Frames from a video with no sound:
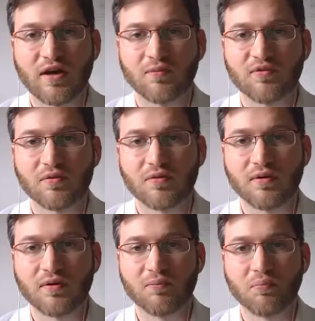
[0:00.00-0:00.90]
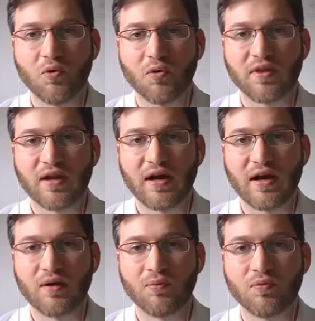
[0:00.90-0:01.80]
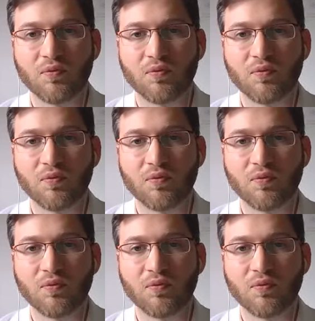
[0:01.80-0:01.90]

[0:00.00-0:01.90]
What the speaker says: So more than I would